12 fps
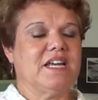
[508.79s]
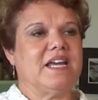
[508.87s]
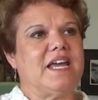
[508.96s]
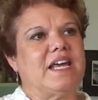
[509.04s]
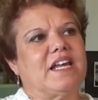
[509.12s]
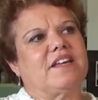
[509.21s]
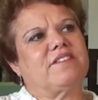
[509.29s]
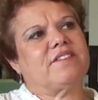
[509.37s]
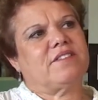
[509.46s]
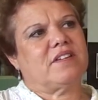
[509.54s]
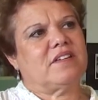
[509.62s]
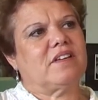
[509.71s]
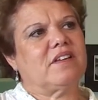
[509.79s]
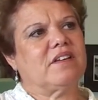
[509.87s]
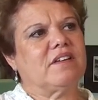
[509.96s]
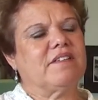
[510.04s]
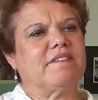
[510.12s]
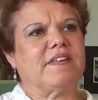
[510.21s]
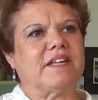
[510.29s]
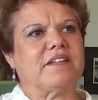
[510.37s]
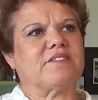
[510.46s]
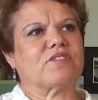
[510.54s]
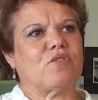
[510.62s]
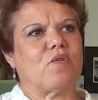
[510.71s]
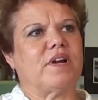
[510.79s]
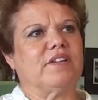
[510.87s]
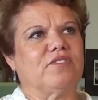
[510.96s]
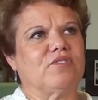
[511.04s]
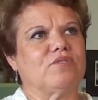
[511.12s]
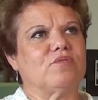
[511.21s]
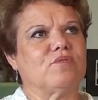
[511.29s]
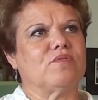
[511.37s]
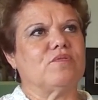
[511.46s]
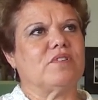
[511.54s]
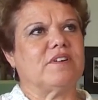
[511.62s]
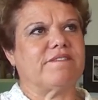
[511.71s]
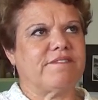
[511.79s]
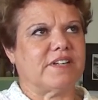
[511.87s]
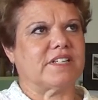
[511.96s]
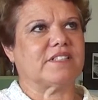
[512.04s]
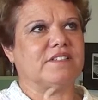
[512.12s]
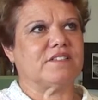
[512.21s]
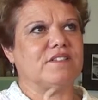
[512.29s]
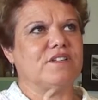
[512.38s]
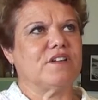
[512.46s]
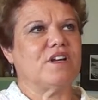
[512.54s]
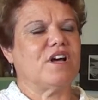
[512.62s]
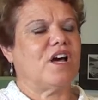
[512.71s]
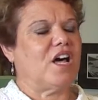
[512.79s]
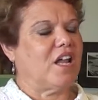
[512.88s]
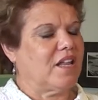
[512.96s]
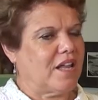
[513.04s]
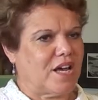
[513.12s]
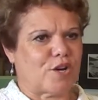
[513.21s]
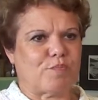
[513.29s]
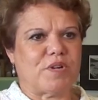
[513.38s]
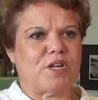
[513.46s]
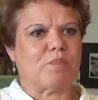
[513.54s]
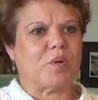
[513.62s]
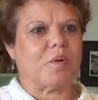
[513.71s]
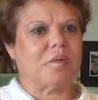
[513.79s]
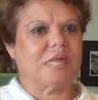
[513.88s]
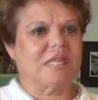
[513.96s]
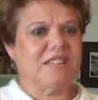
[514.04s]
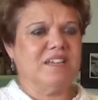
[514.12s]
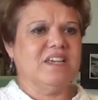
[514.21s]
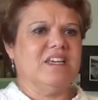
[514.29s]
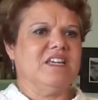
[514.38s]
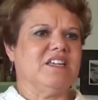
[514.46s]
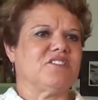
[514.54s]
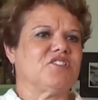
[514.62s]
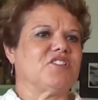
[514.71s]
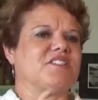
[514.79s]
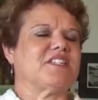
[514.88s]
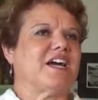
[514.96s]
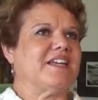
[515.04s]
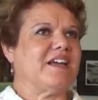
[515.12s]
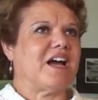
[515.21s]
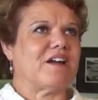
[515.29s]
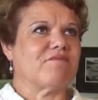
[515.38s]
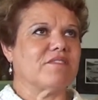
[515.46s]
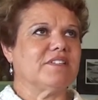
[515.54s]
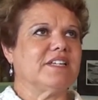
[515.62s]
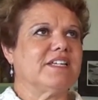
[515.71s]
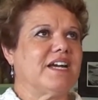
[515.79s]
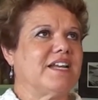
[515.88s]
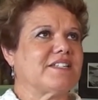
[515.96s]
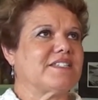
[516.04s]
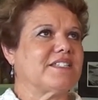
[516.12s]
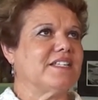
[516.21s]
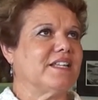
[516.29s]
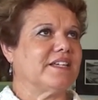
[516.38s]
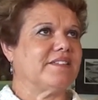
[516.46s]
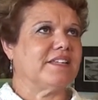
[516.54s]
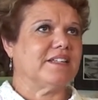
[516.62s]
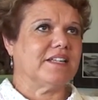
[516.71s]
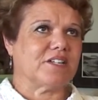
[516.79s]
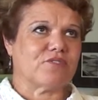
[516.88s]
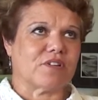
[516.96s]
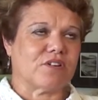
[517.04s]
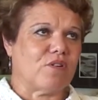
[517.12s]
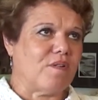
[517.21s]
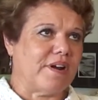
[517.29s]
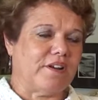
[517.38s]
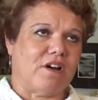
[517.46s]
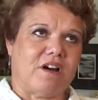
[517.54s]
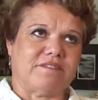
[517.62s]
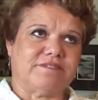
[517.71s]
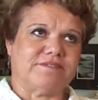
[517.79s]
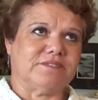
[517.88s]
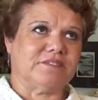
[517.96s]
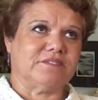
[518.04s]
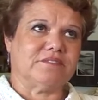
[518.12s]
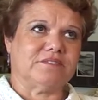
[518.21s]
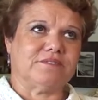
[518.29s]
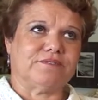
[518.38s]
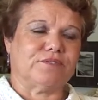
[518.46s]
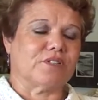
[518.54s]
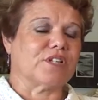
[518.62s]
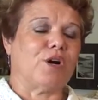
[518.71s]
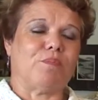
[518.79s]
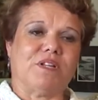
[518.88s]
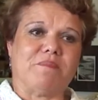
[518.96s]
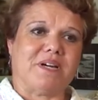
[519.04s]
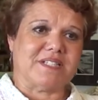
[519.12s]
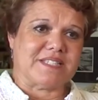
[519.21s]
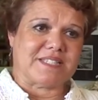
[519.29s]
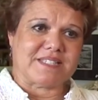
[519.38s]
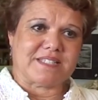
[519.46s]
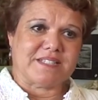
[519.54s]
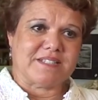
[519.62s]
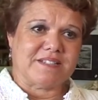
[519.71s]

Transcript: and I think that it's going to affect a lot of people. It's just, I really kind of see like the electric going off for a couple of months.